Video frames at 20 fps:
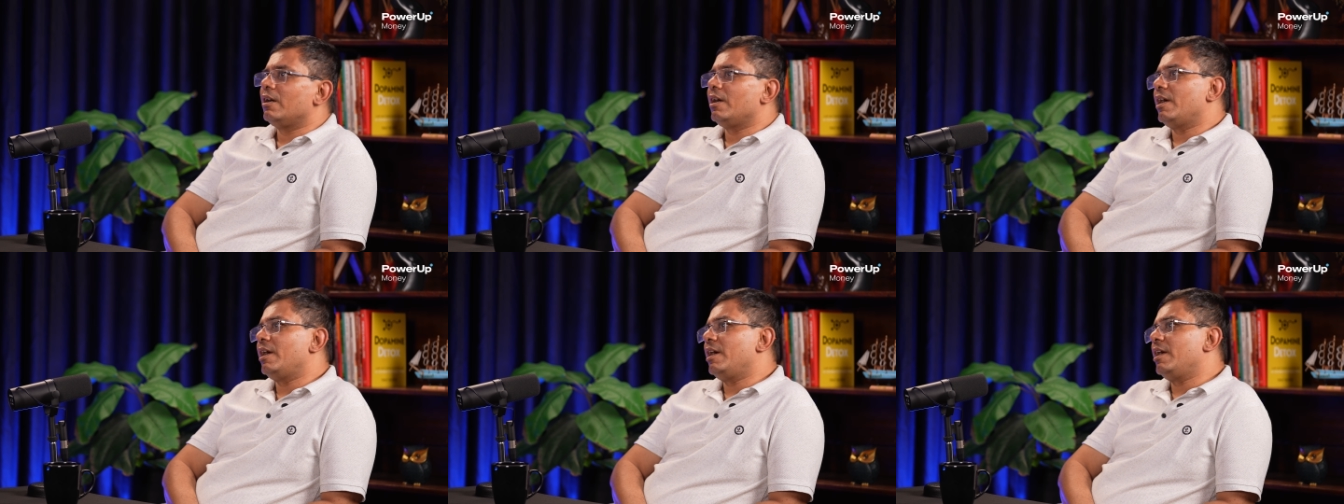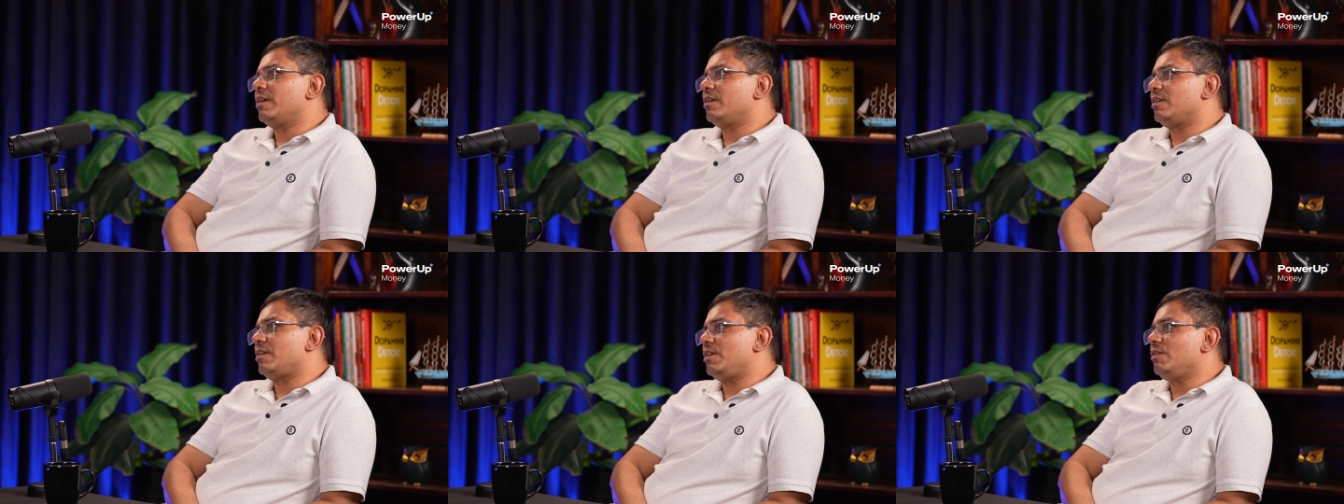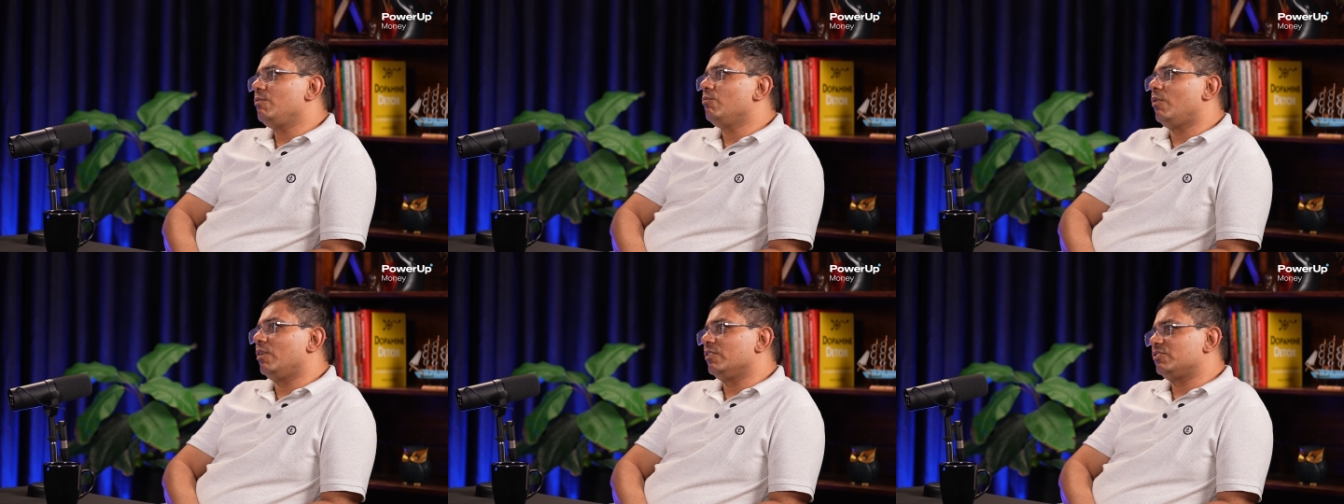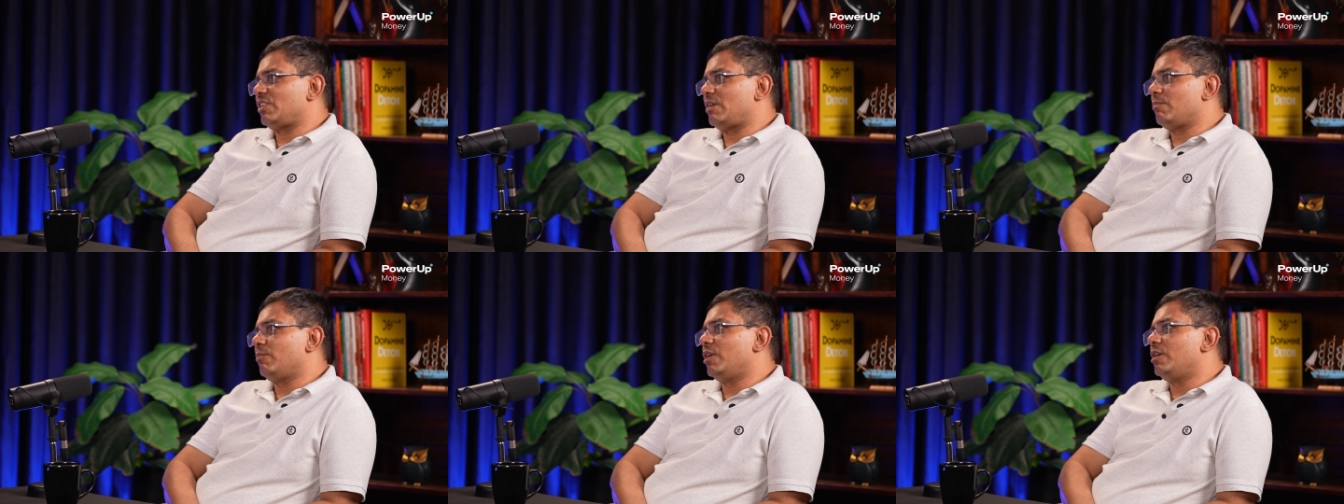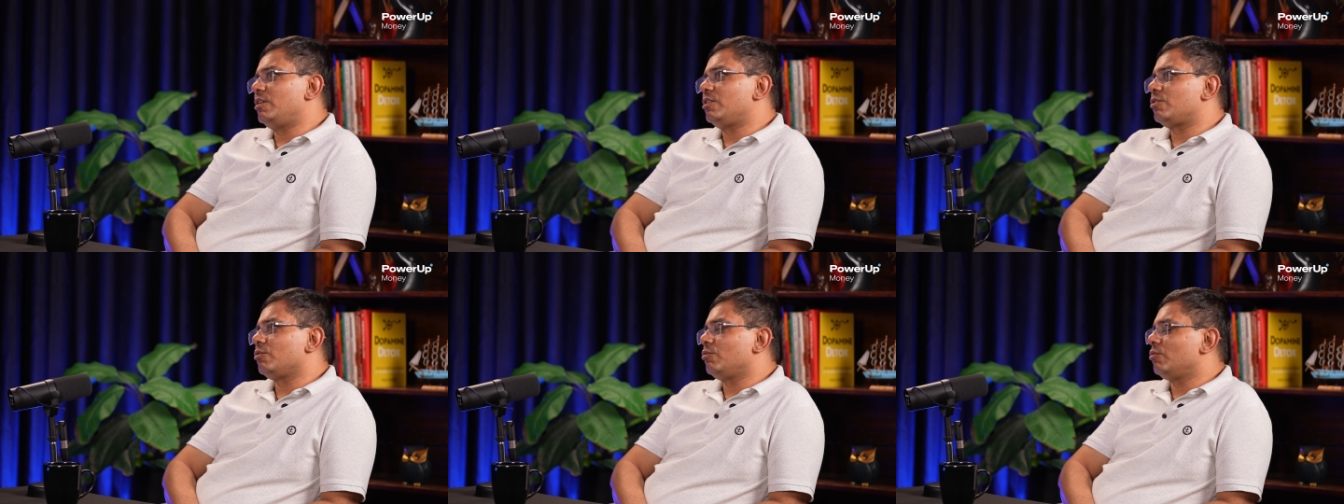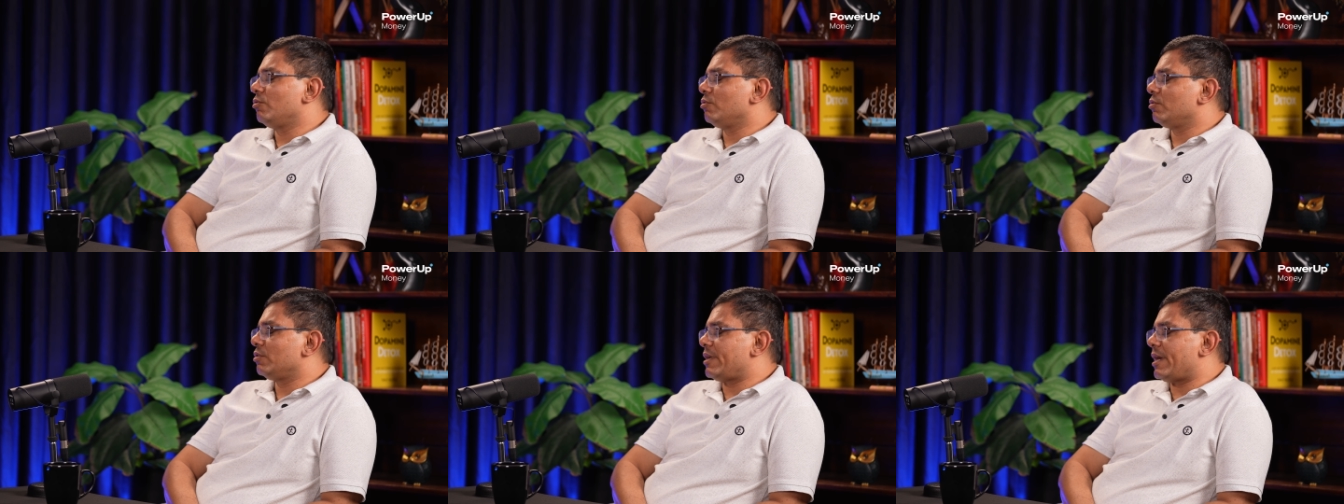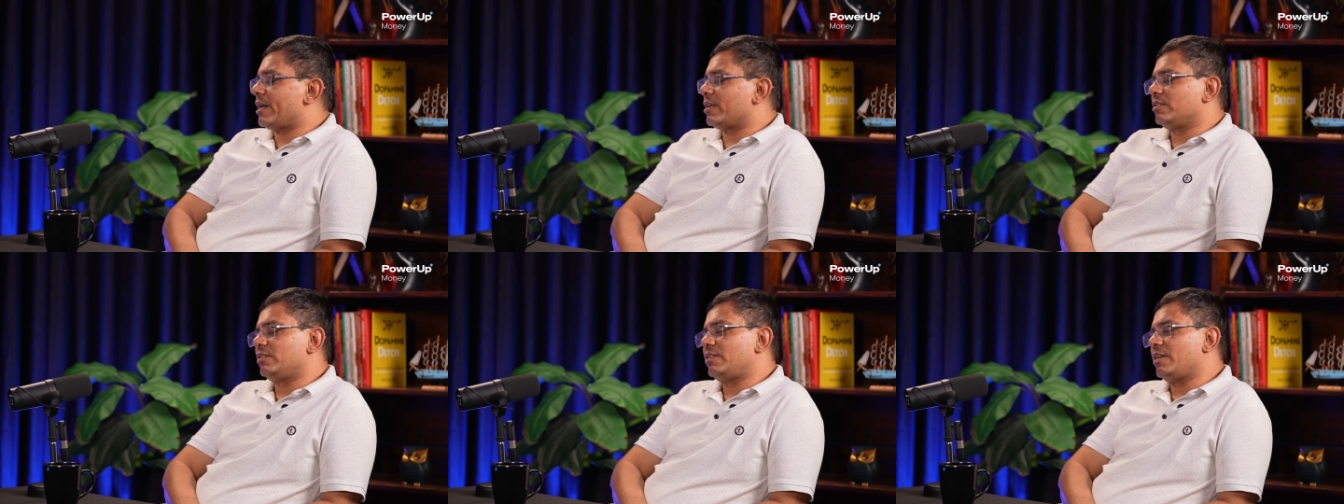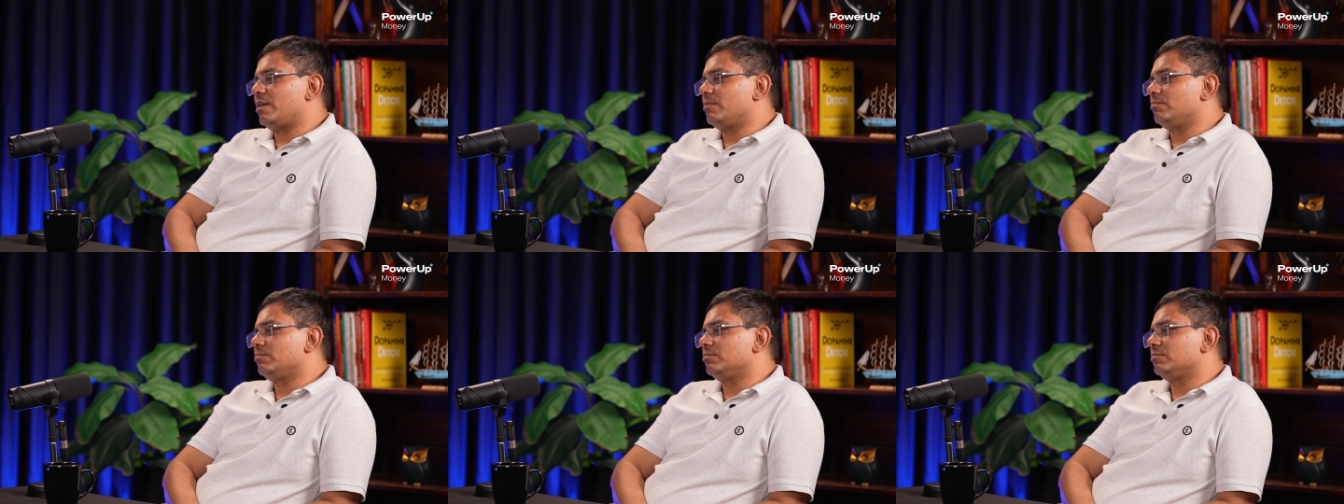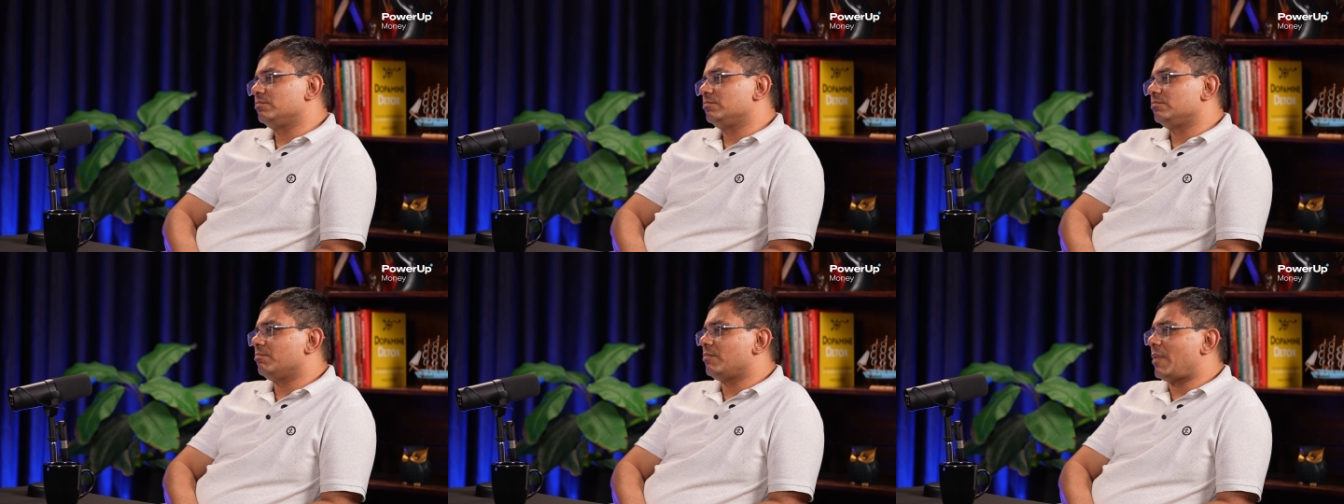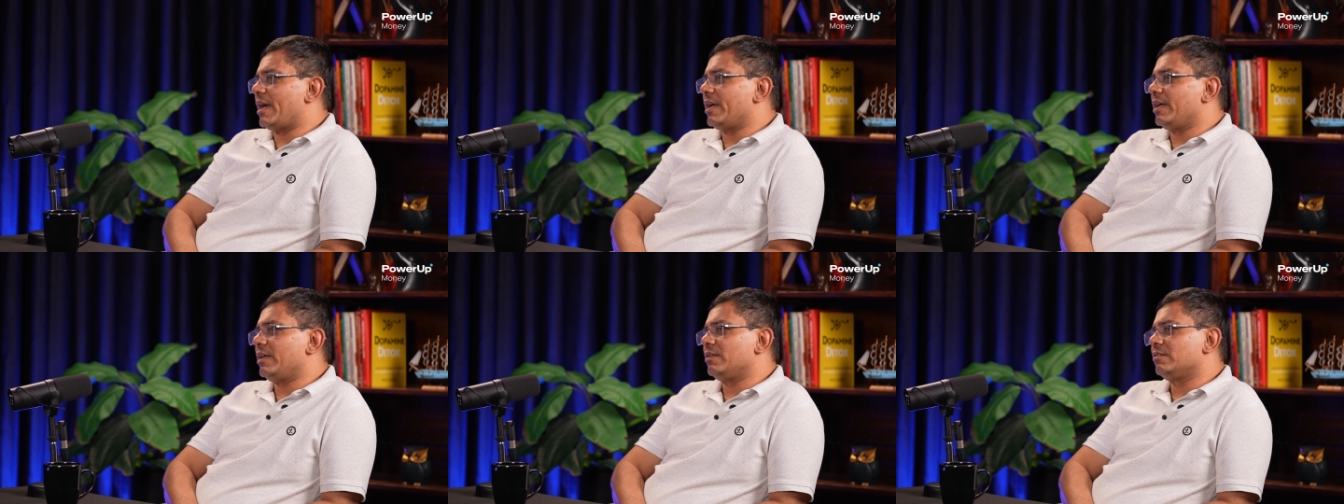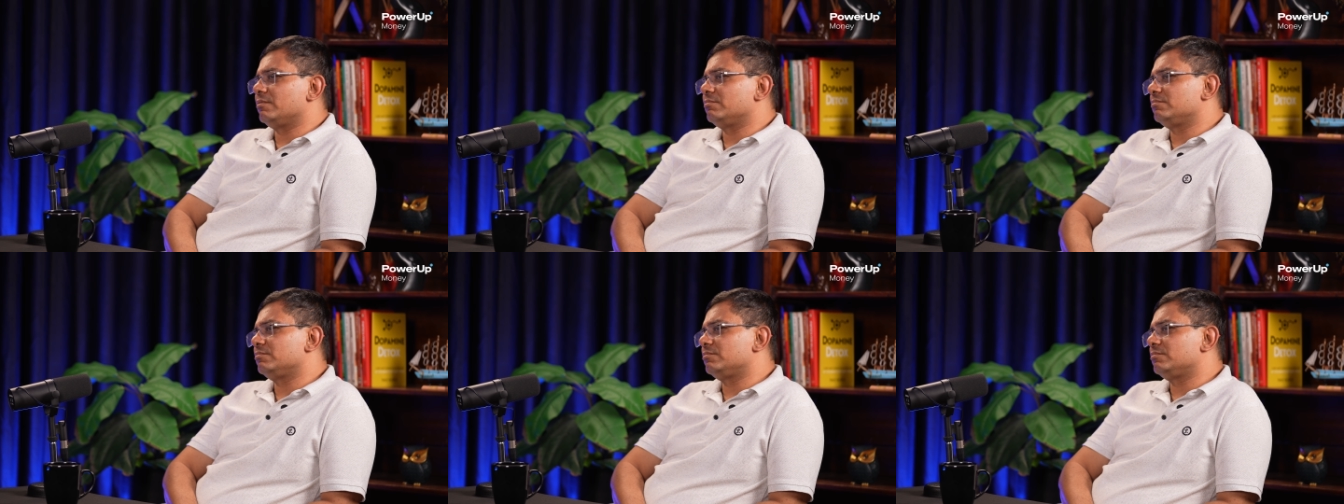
and he was able to get them by